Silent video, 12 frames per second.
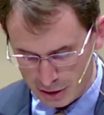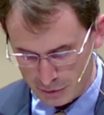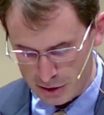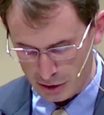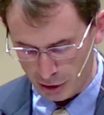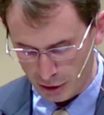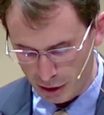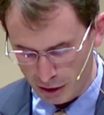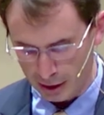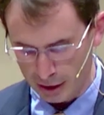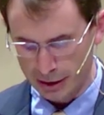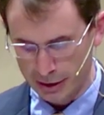of his
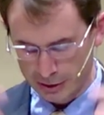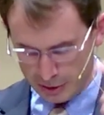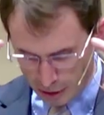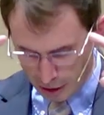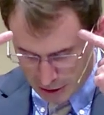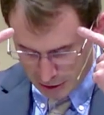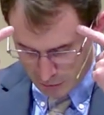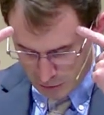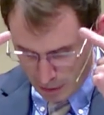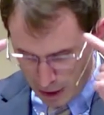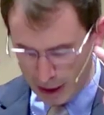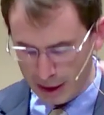heart and the thoughts of his
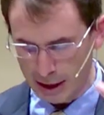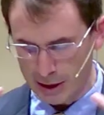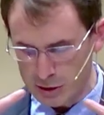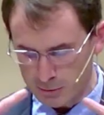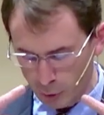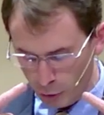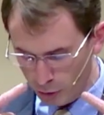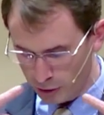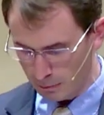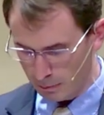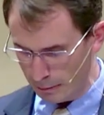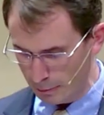mind, he spoke
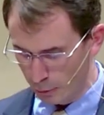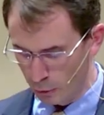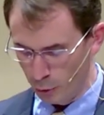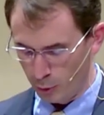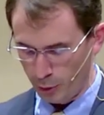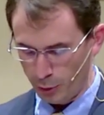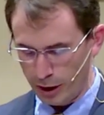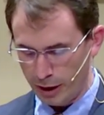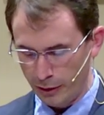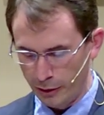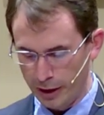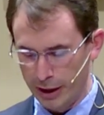to people who were
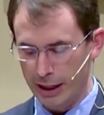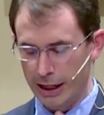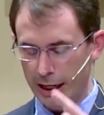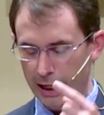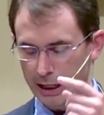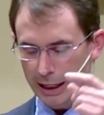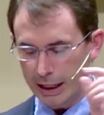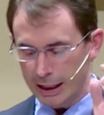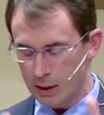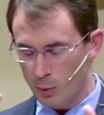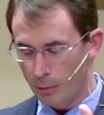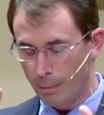around and
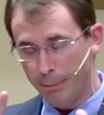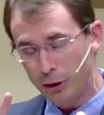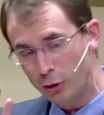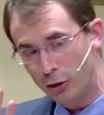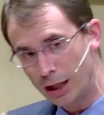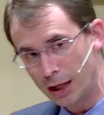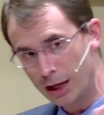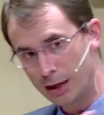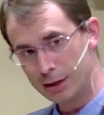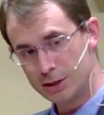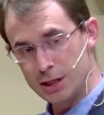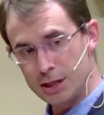he
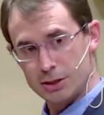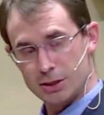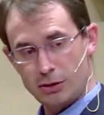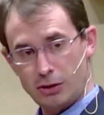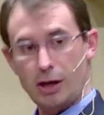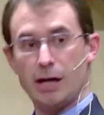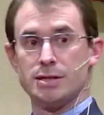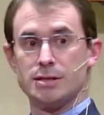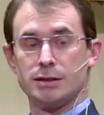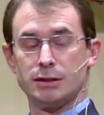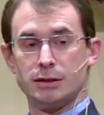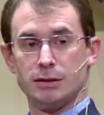repudiated Jesus
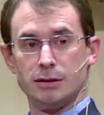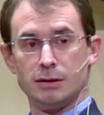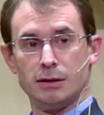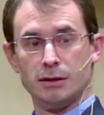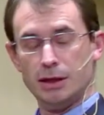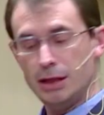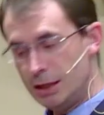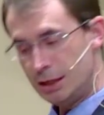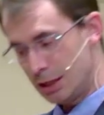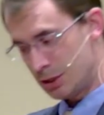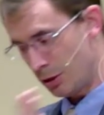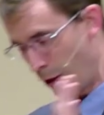Christ. He
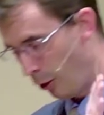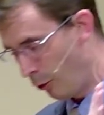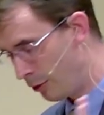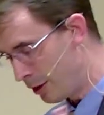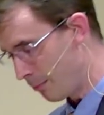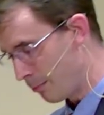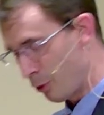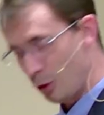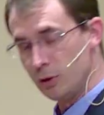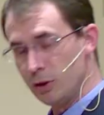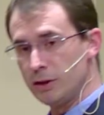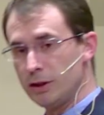disowned him
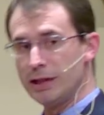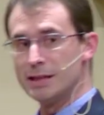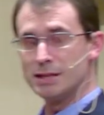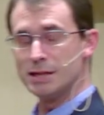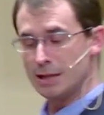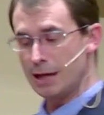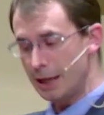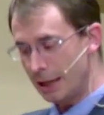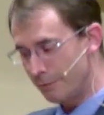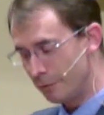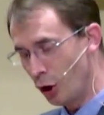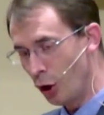publicly and says, I
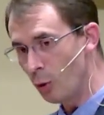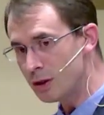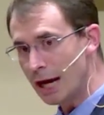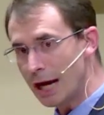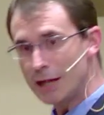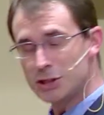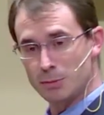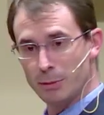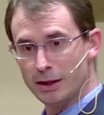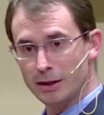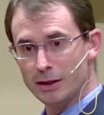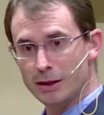have no
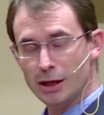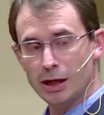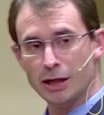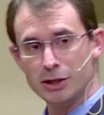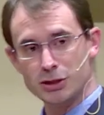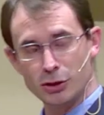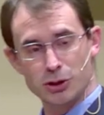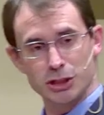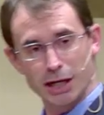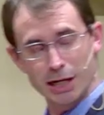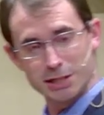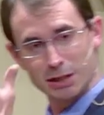attachment and
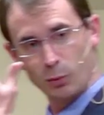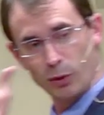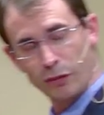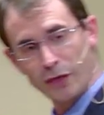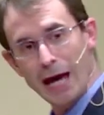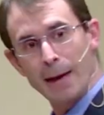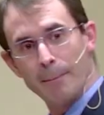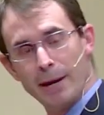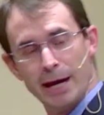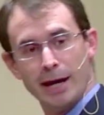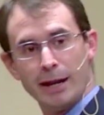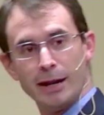association with that
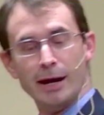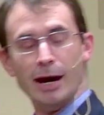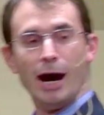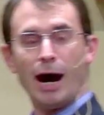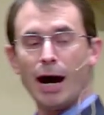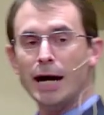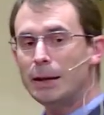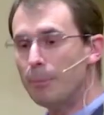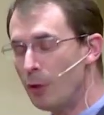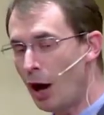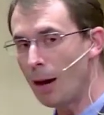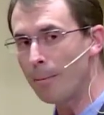man. I
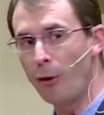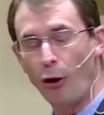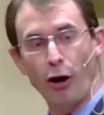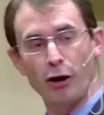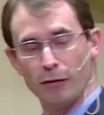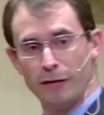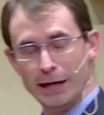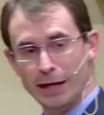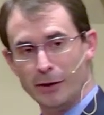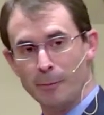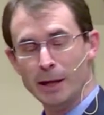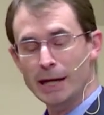am not part of
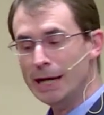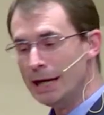him.